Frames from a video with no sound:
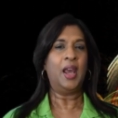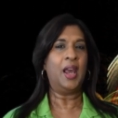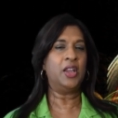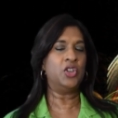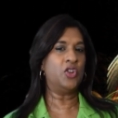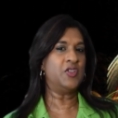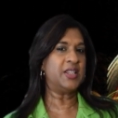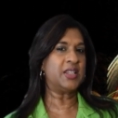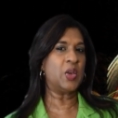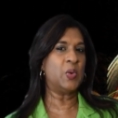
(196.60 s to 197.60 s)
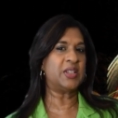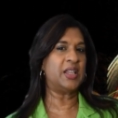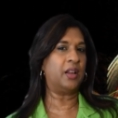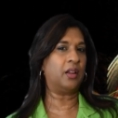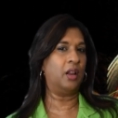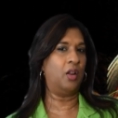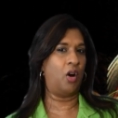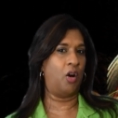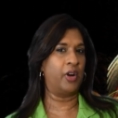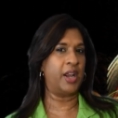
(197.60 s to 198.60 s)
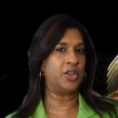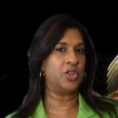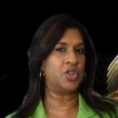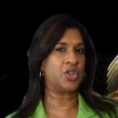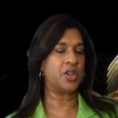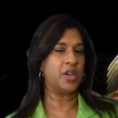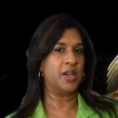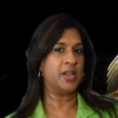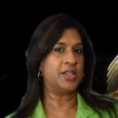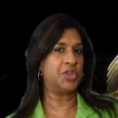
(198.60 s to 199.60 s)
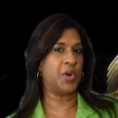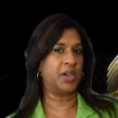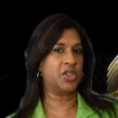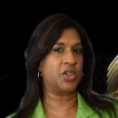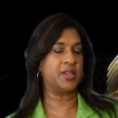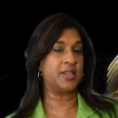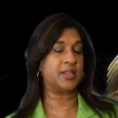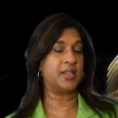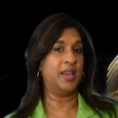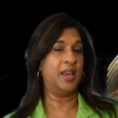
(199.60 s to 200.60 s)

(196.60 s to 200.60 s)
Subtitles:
and notice those little orange structures,